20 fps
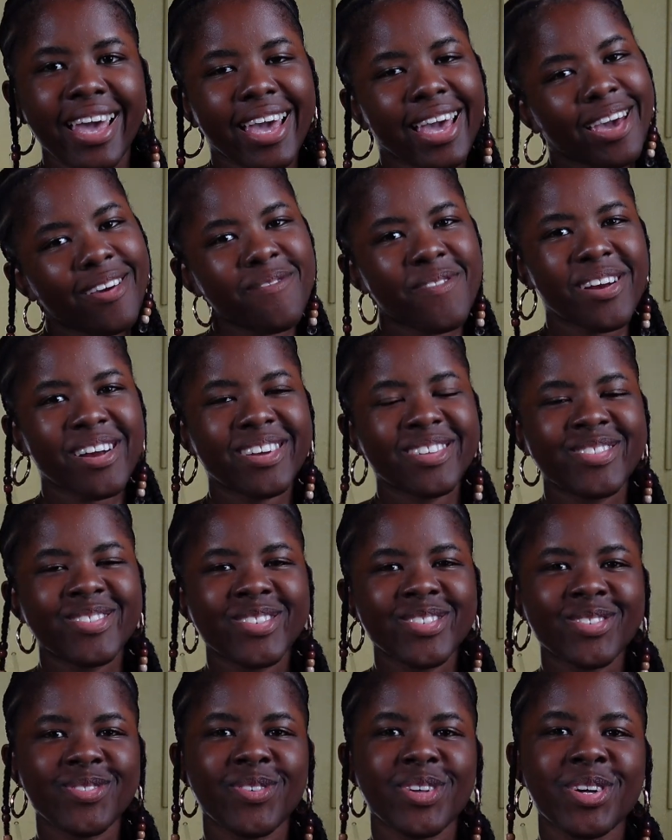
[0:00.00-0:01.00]
Hey
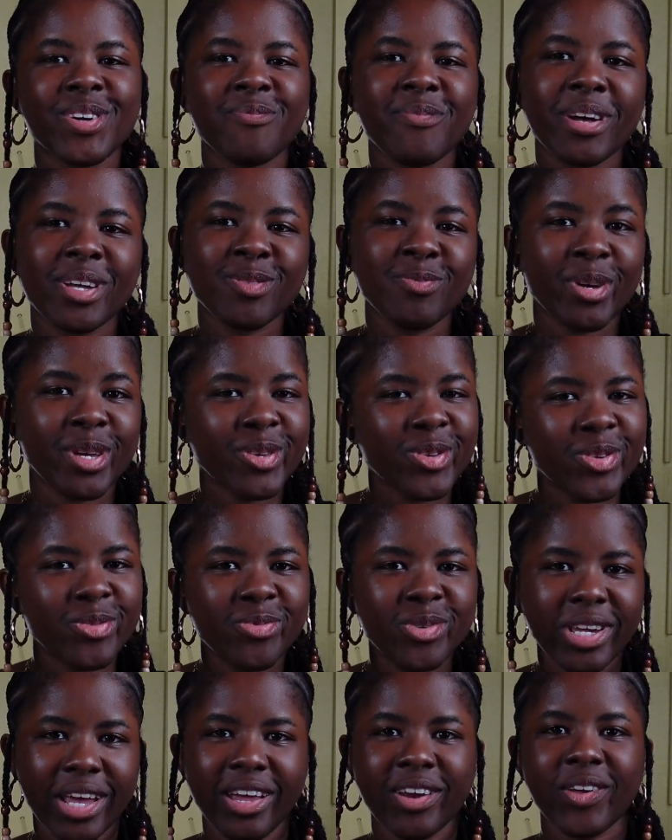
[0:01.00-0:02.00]
friends, welcome back to my YouTube
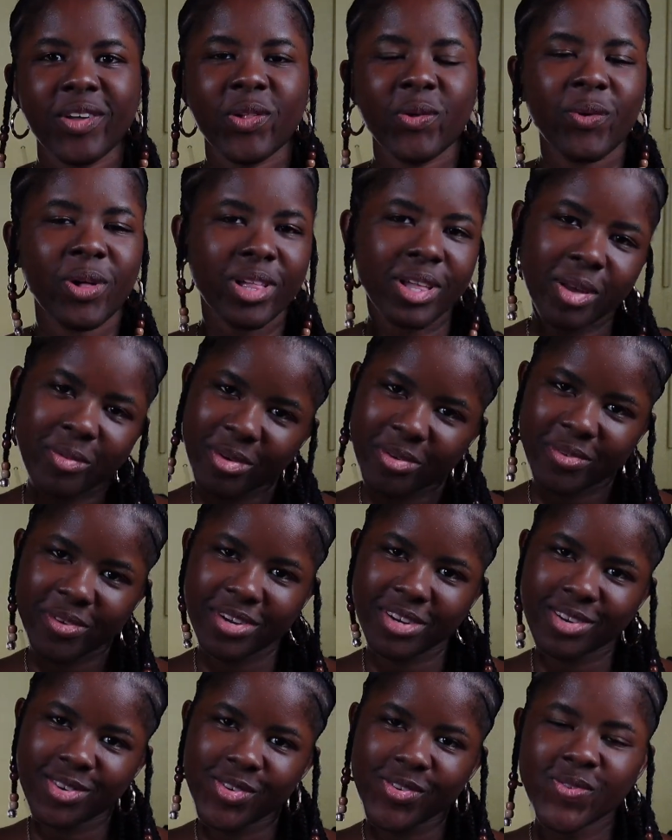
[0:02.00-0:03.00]
channel. Welcome if
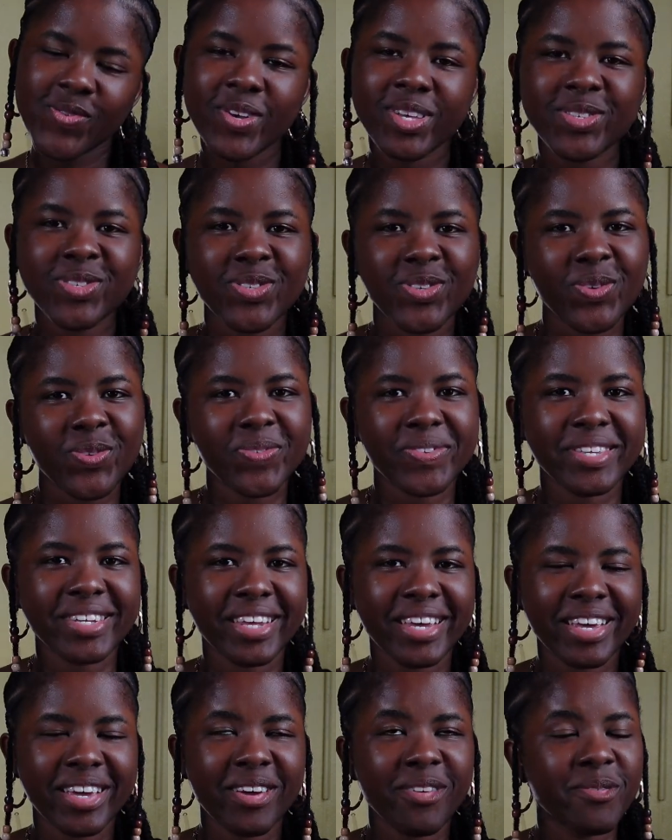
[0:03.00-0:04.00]
you're new. So
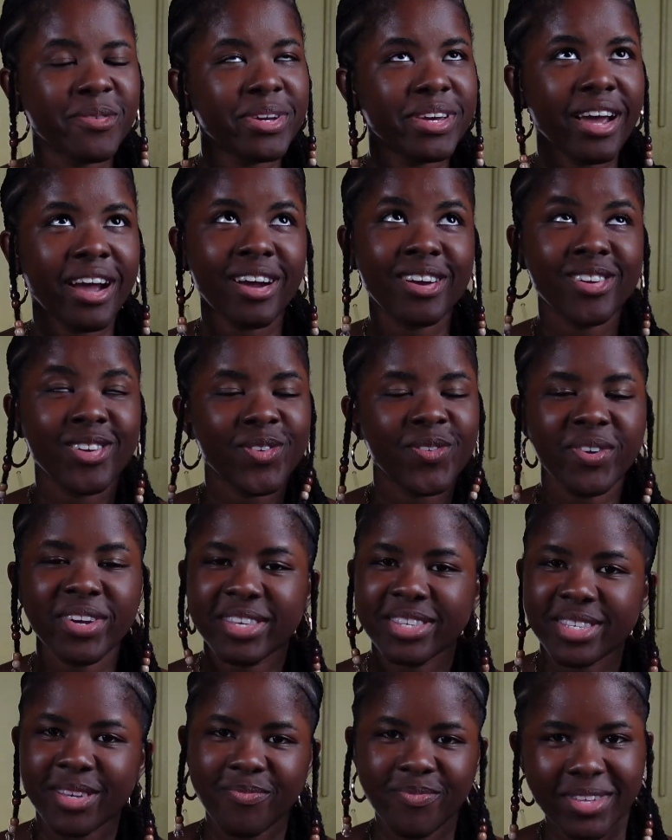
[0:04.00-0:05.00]
today we are
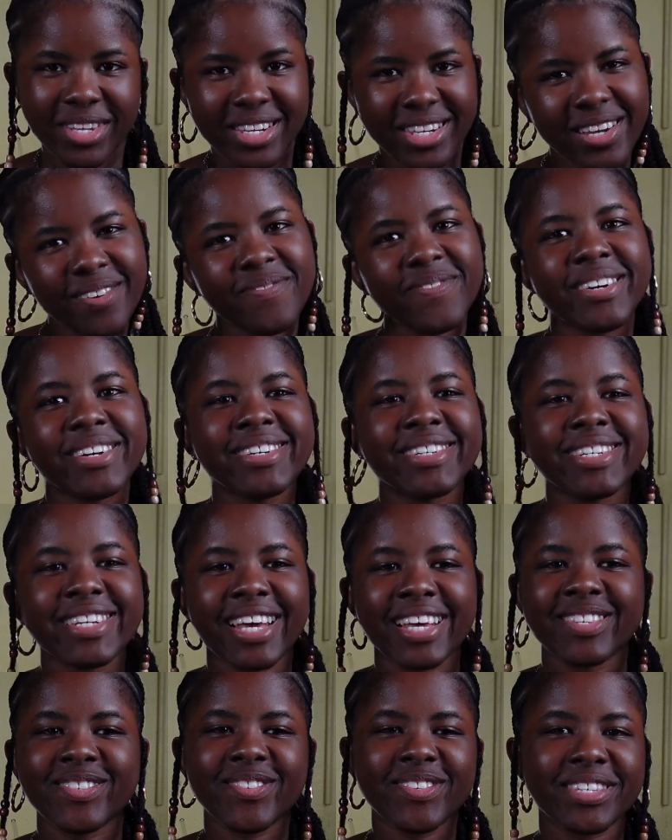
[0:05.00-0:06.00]
doing something different,
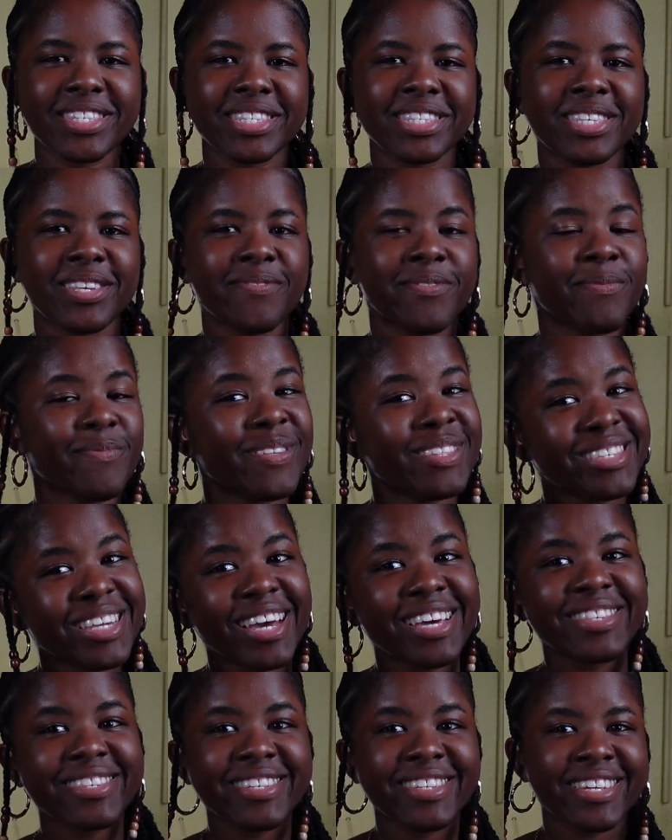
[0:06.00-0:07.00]
as you can see from the
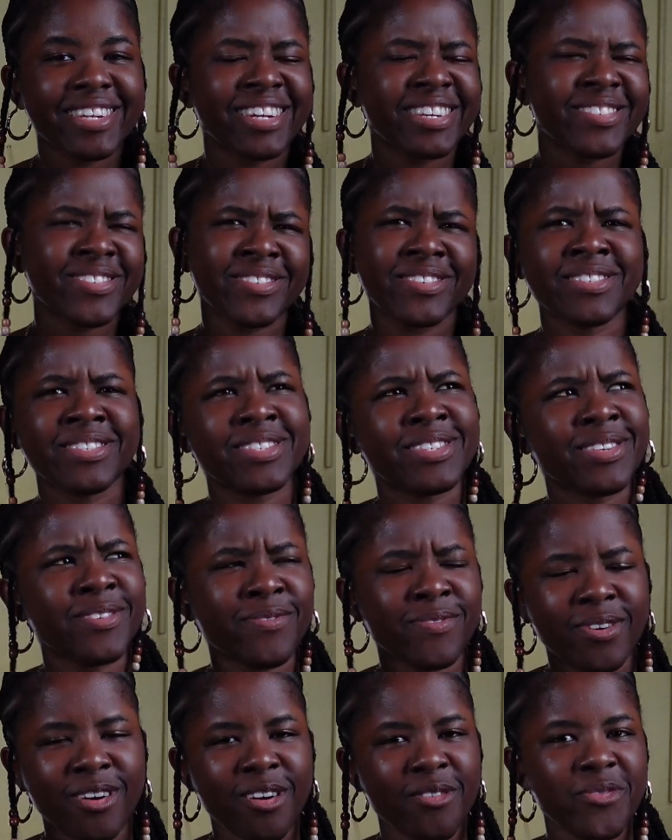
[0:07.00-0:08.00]
title and as you can see
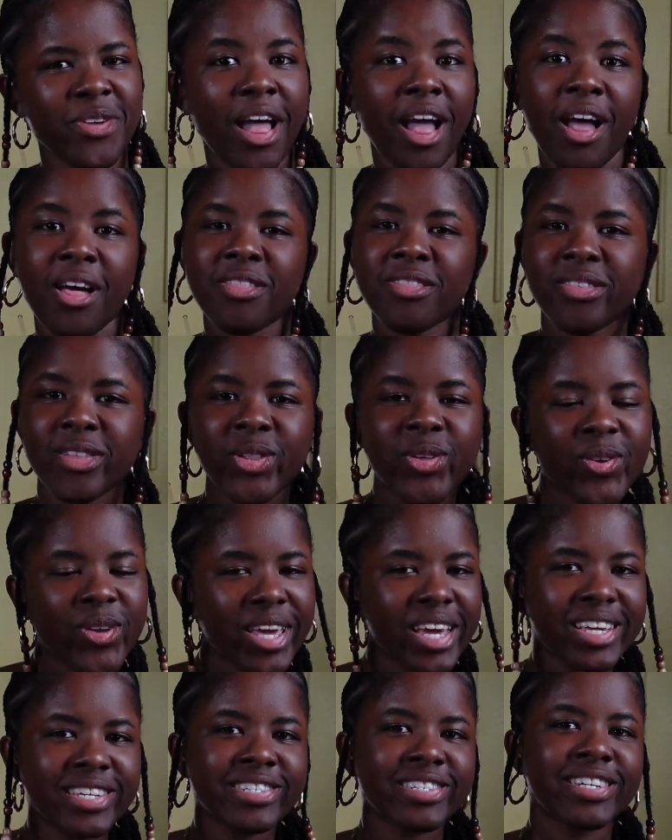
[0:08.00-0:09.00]
from the
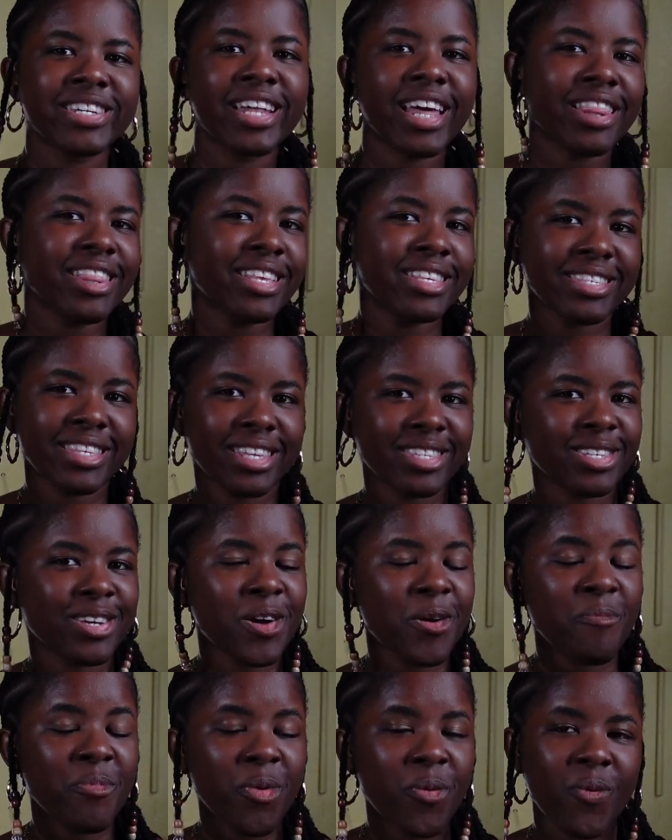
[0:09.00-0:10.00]
location and the
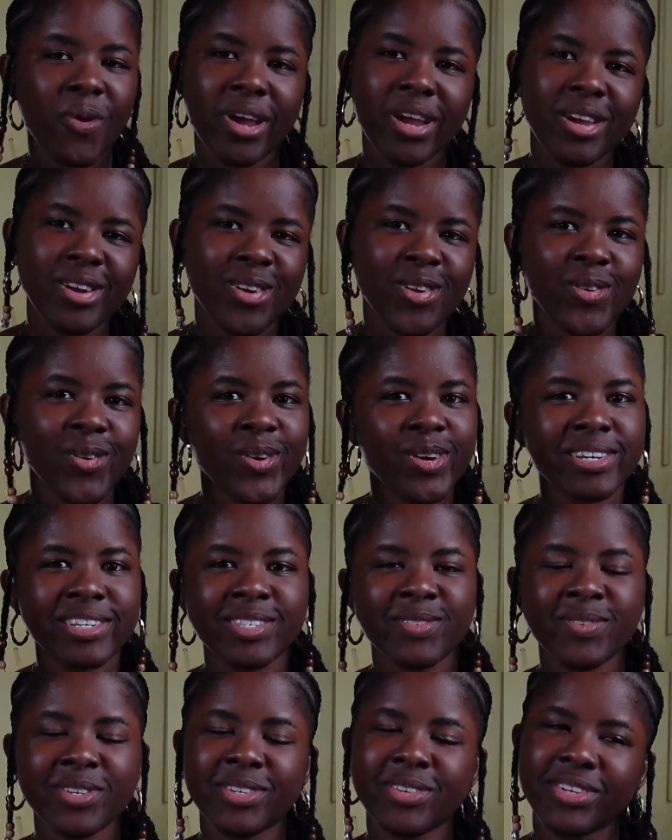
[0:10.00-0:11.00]
setup. We're
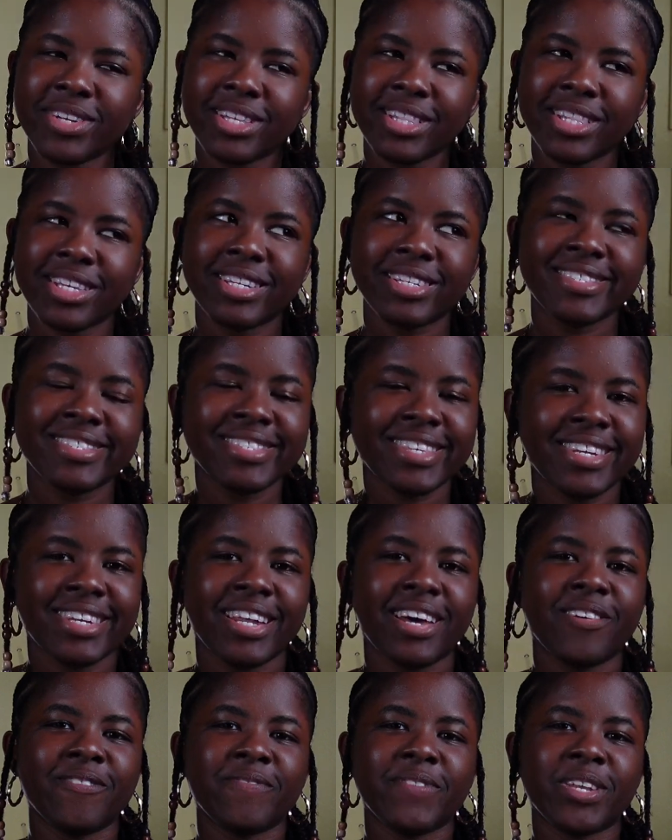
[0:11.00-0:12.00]
indoors, we're doing a little sit
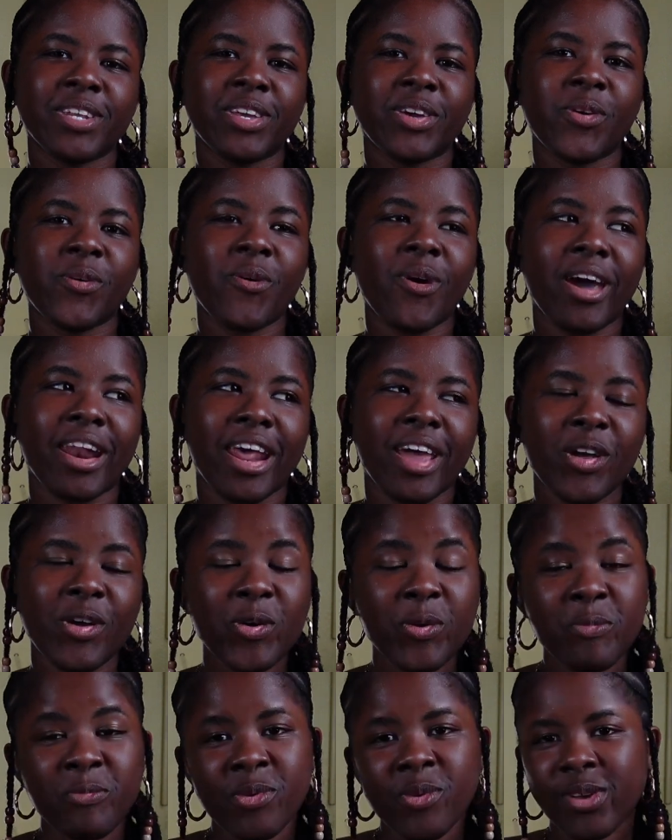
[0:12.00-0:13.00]
down video, and I
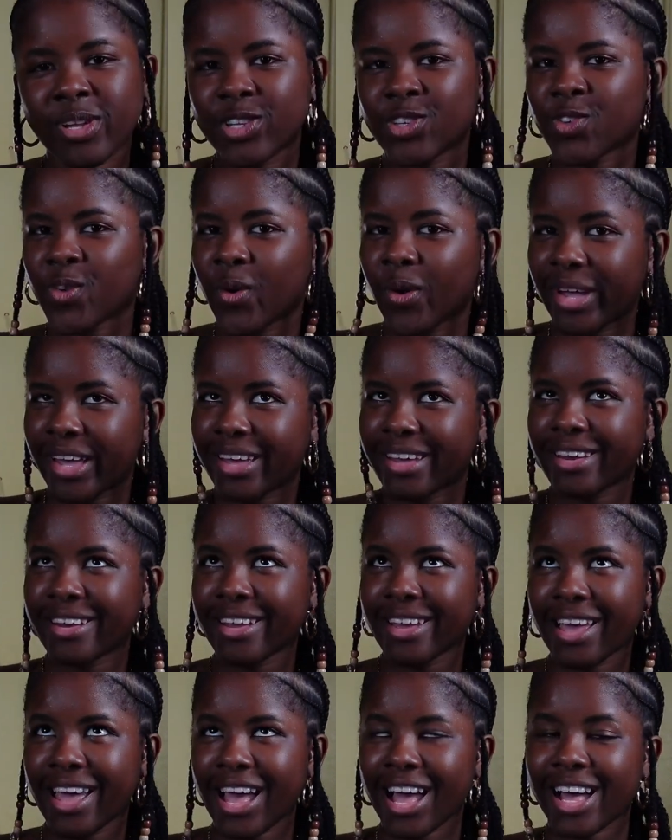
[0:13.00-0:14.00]
hope you enjoy it
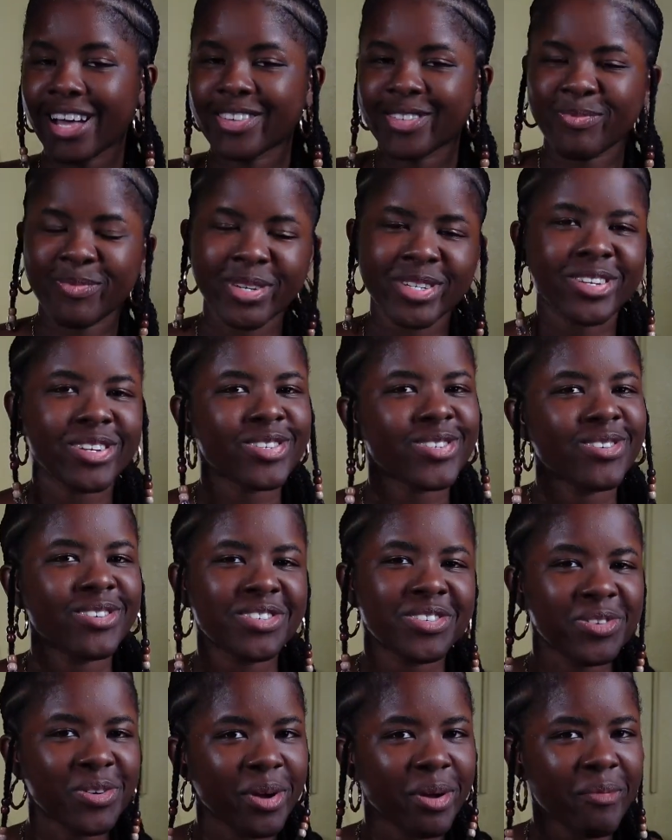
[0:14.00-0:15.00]
as much as you
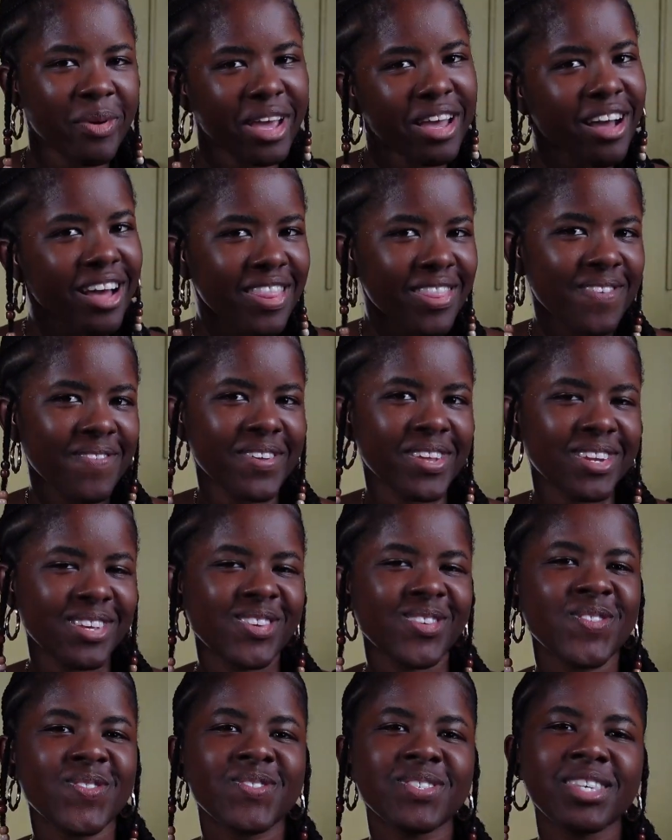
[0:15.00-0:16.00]
enjoy my other
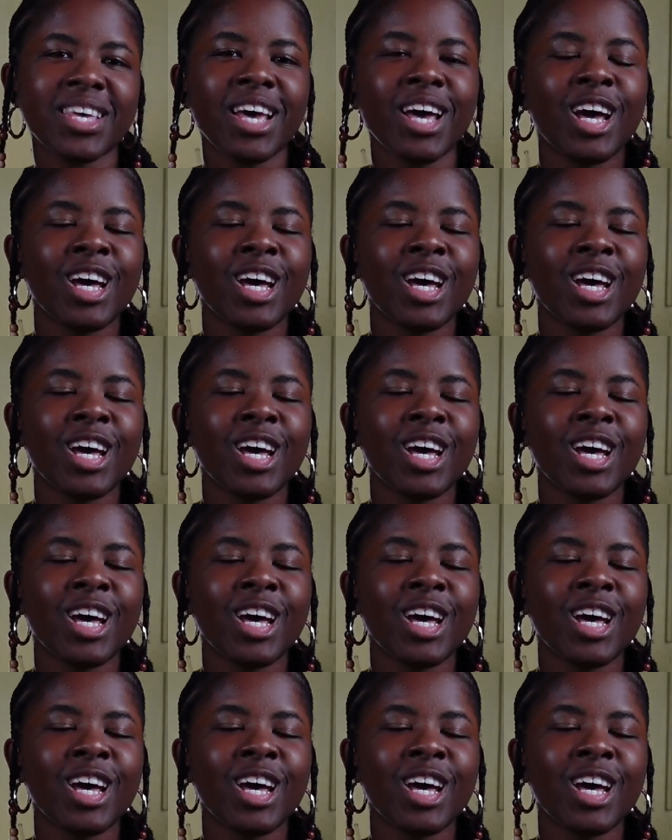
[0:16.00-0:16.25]
videos.